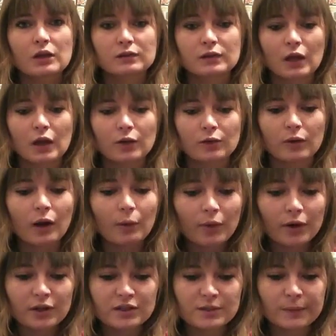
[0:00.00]
So I
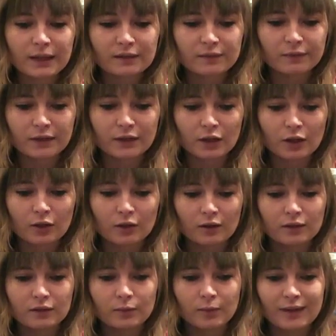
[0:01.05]
wanted to make this video
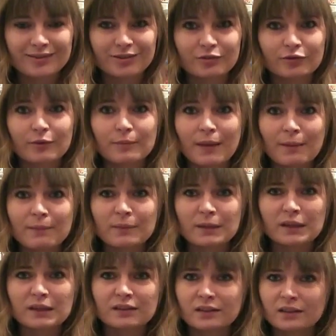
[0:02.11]
as a way to
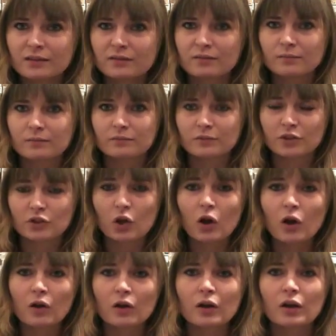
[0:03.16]
remember the
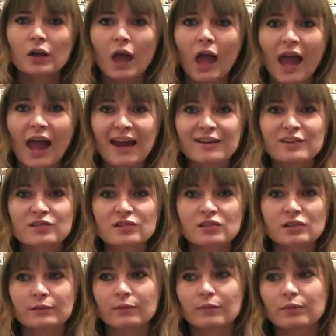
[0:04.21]
dog and just
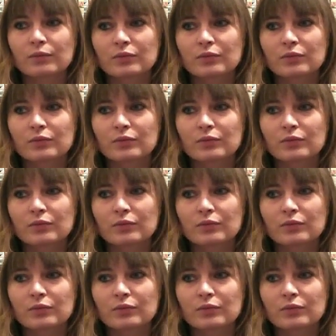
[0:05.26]
to